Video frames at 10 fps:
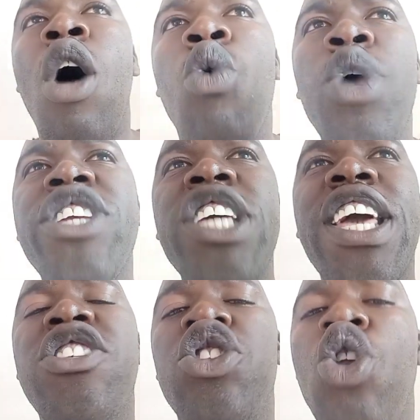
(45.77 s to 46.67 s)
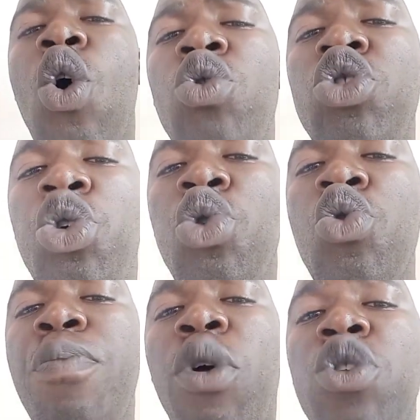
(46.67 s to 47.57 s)
which is known
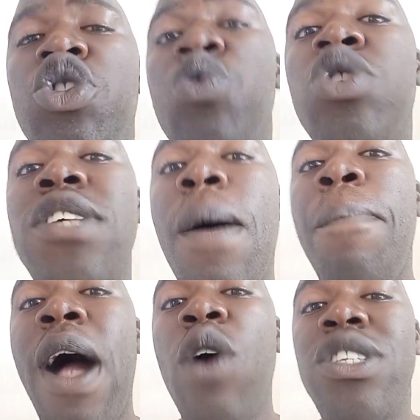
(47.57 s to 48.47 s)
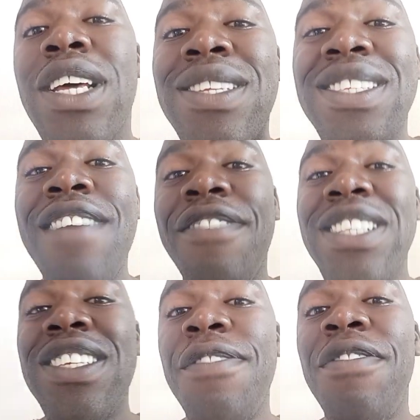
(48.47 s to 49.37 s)
to produce about
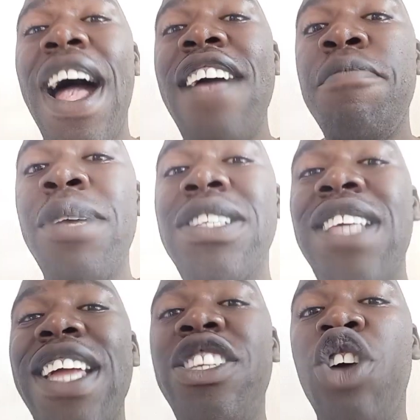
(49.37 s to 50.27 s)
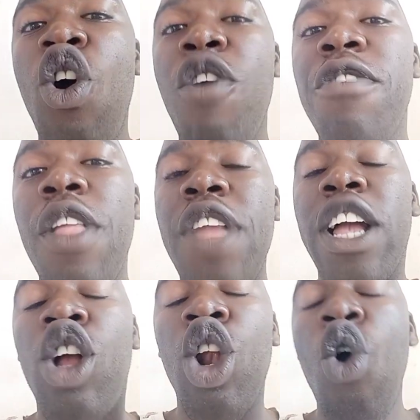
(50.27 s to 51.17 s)
75% of the
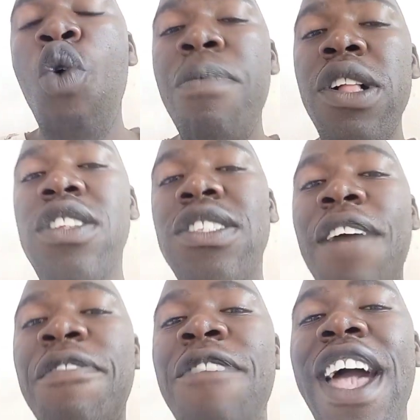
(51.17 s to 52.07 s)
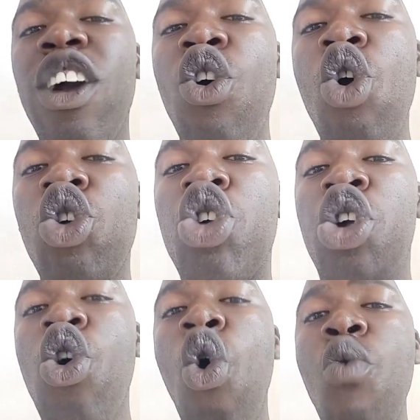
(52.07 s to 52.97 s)
global's
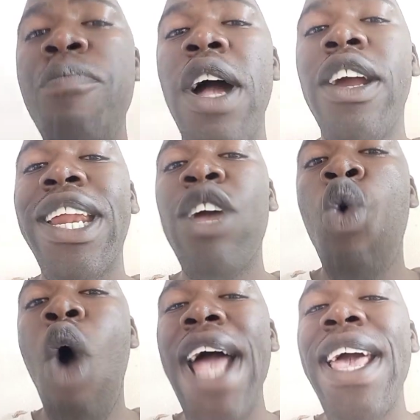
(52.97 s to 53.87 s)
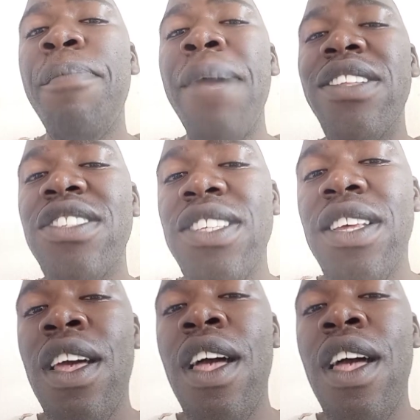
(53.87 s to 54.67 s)
ferrochrome requirements.